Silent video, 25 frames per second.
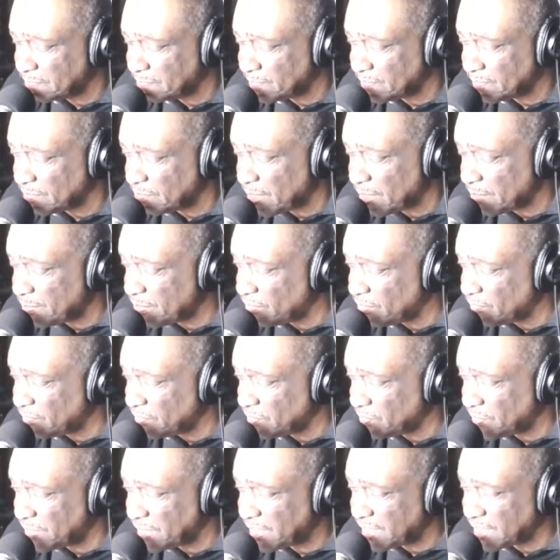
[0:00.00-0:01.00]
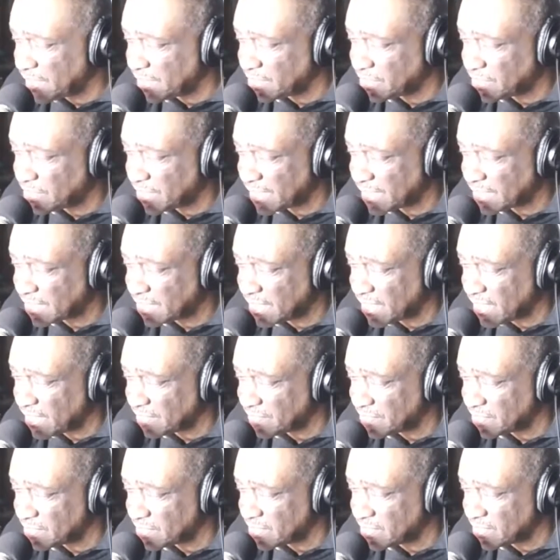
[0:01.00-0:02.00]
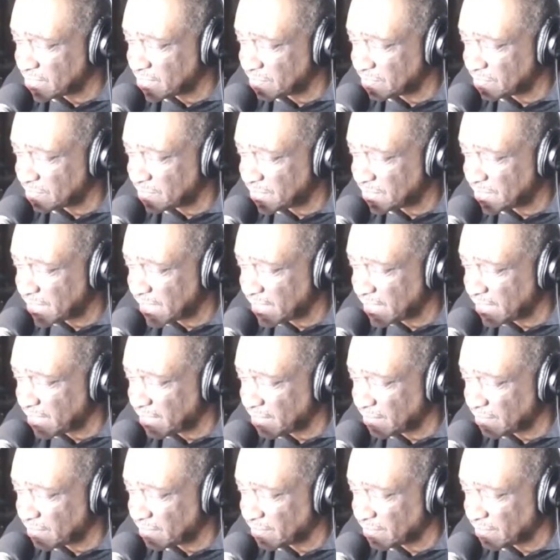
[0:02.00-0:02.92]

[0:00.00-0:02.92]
maybe over the weekend testing out the system. Take care.